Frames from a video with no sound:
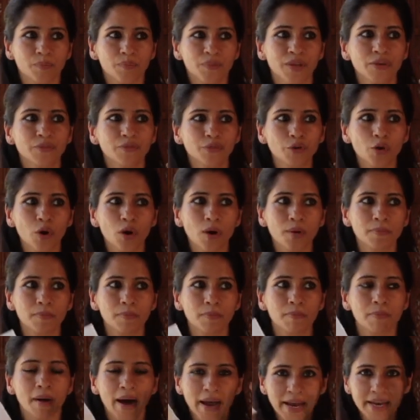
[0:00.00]
if your
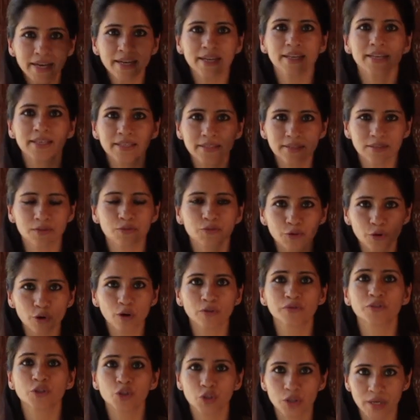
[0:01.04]
mind is full
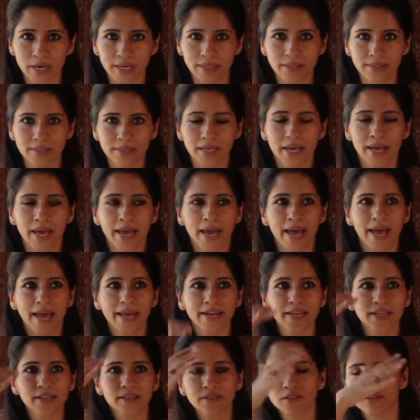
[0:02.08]
of stress
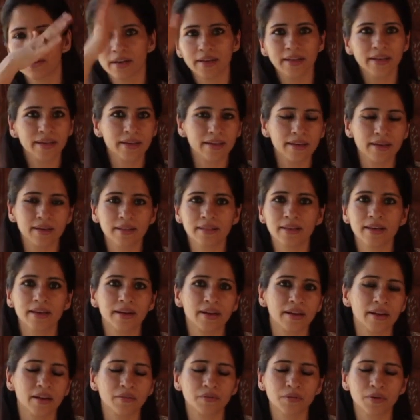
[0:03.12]
and it is running here, there
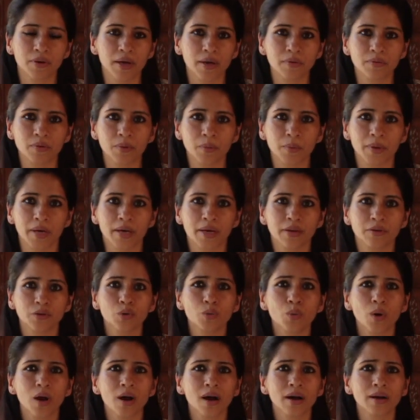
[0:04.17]
and everywhere,
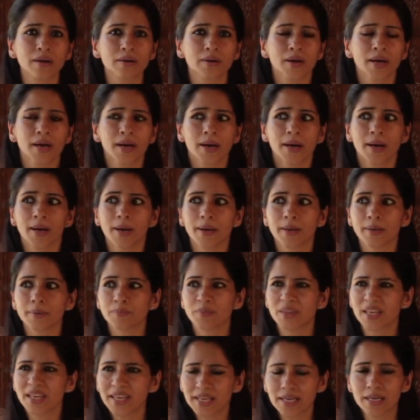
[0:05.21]
you are
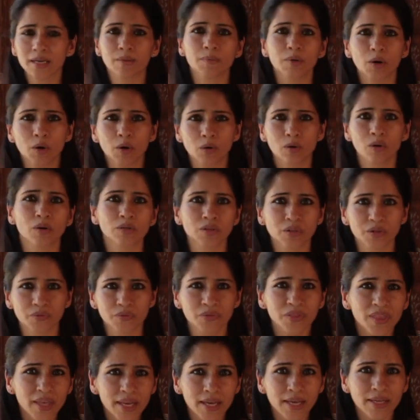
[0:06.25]
thinking about lots
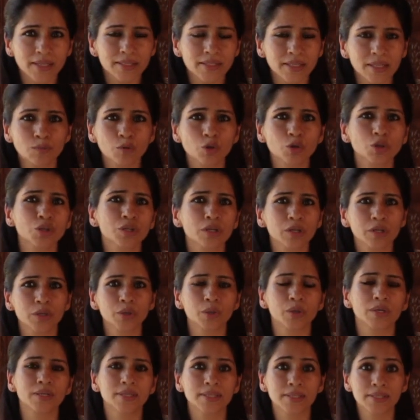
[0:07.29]
of things, emotionally
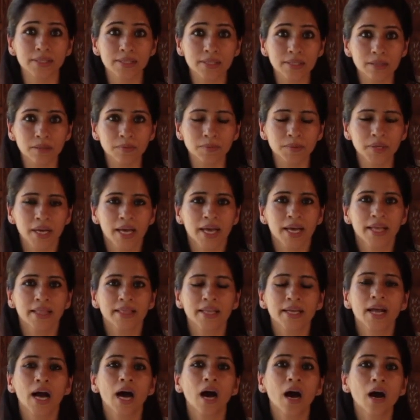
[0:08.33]
you are disturbed,
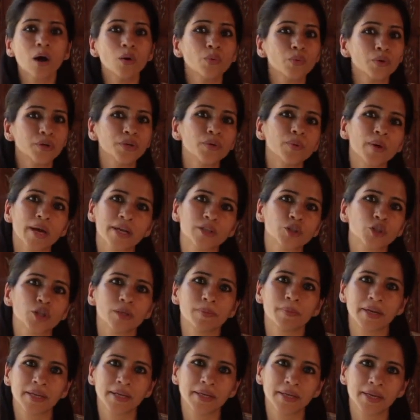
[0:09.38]
then how would you actually
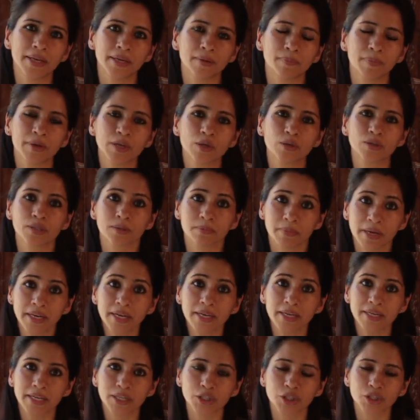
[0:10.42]
meditate? Because in
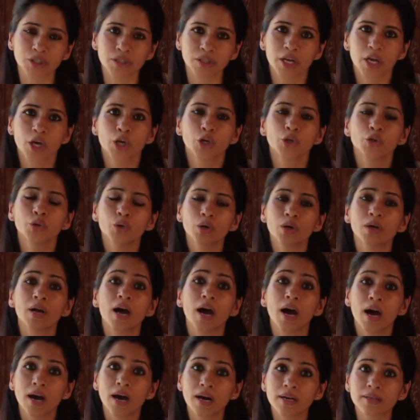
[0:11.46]
meditation you are
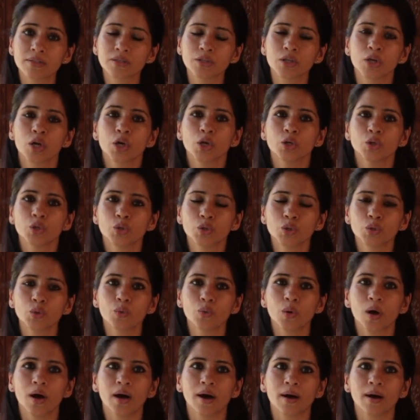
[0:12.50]
asked to